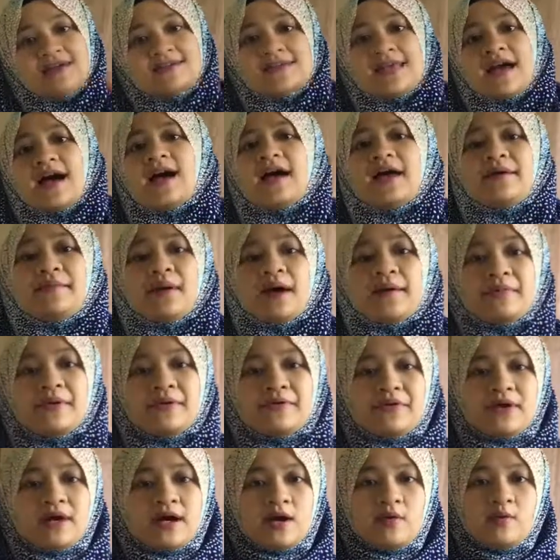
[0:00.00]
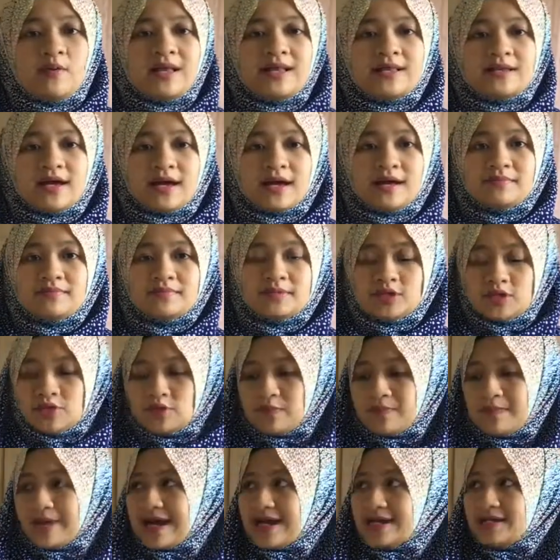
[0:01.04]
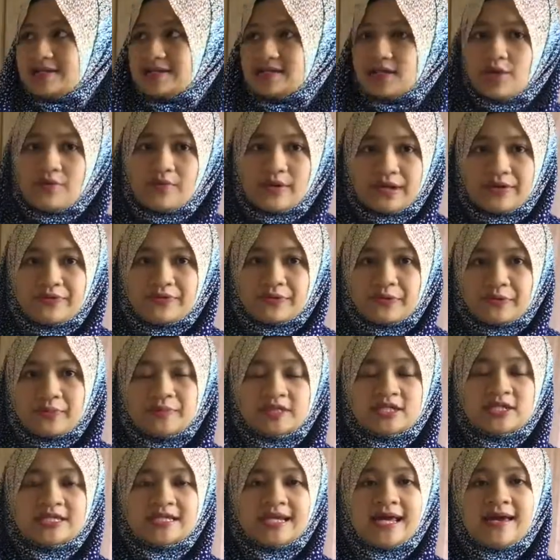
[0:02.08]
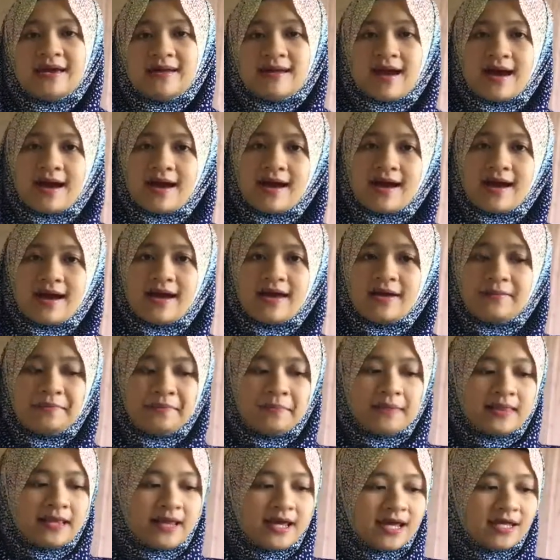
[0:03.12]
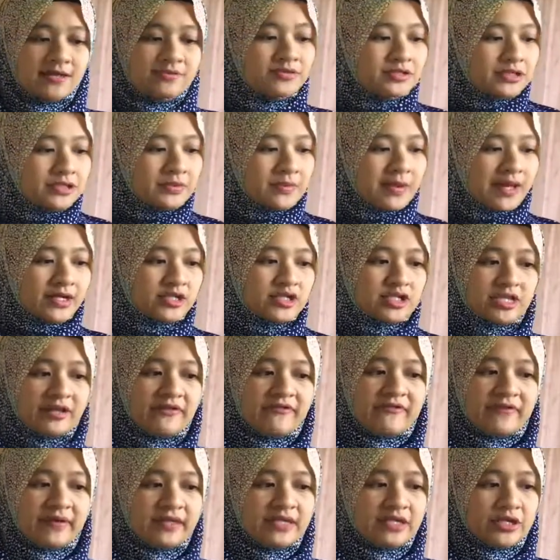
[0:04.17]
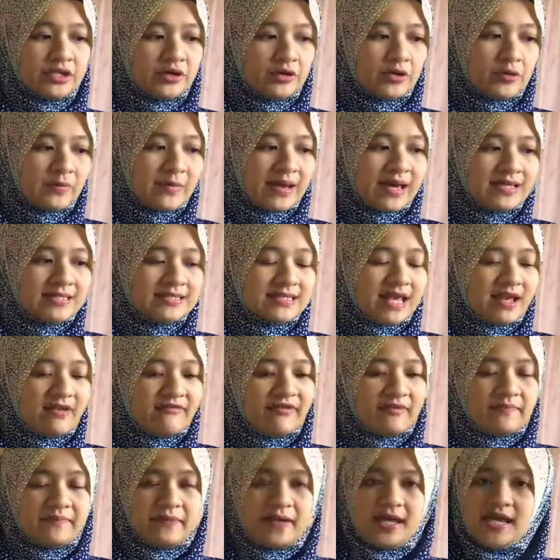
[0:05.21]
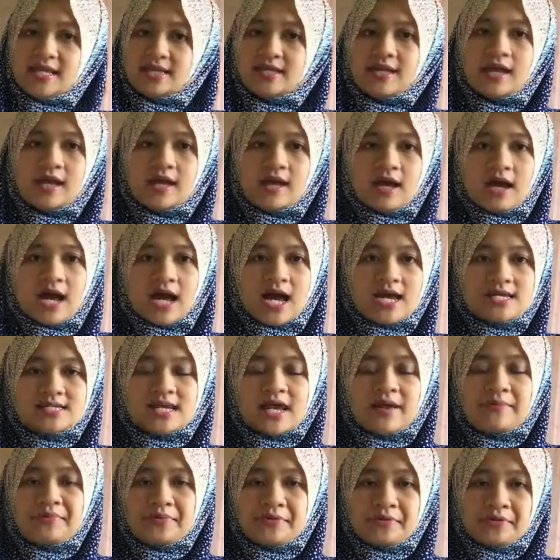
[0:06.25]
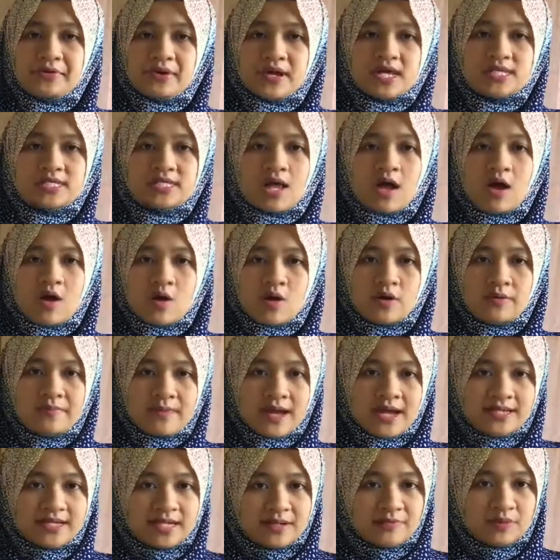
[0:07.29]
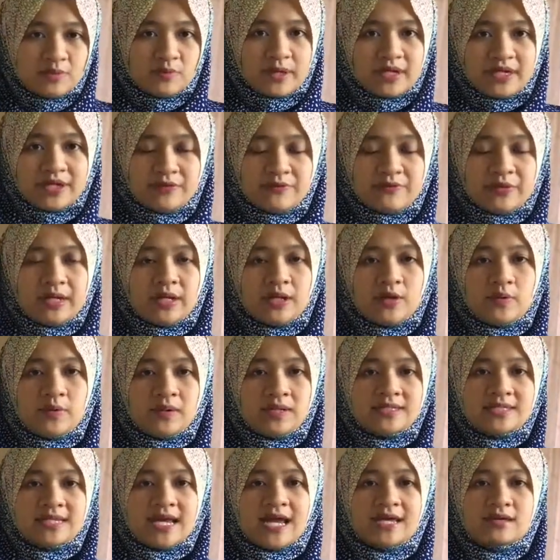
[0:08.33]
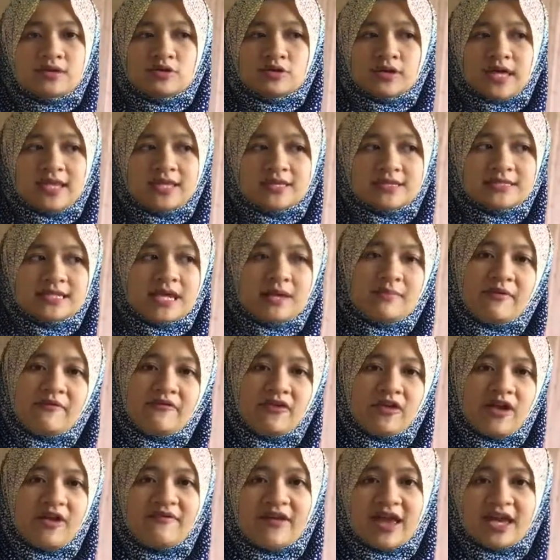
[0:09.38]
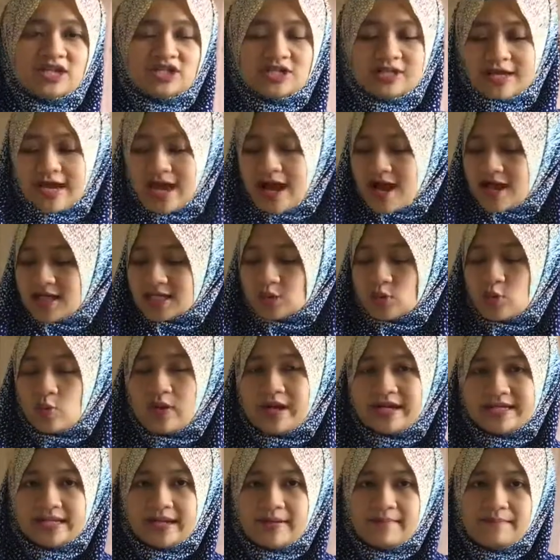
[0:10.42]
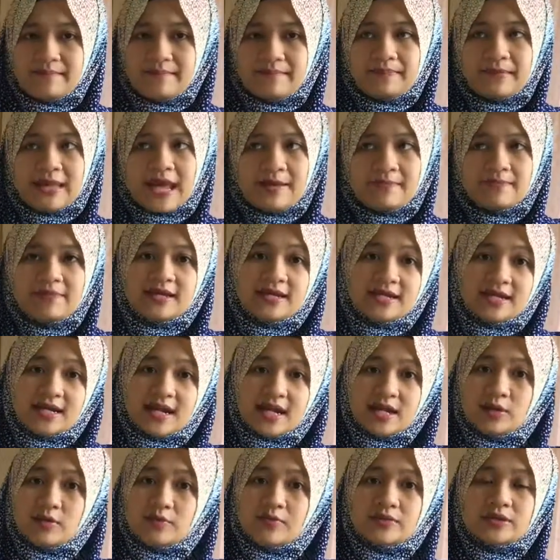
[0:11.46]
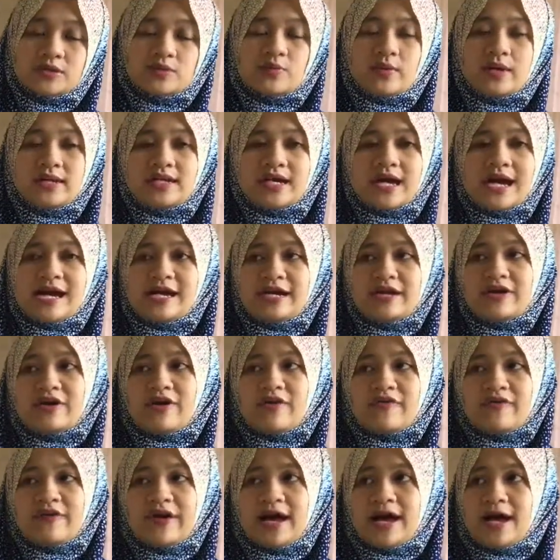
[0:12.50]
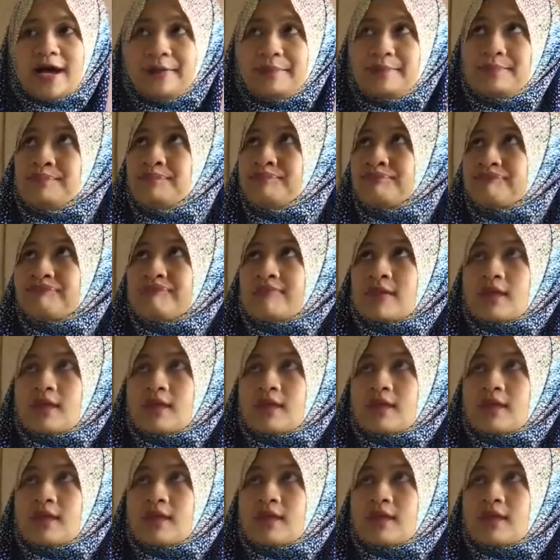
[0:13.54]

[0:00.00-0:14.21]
guys, I'm Amira. Welcome to my sewing room. Today I plan to actually video myself a bit as I progress on my double wedding ring quilt. I know that some of you have actually asked what template did I use, what kind of um,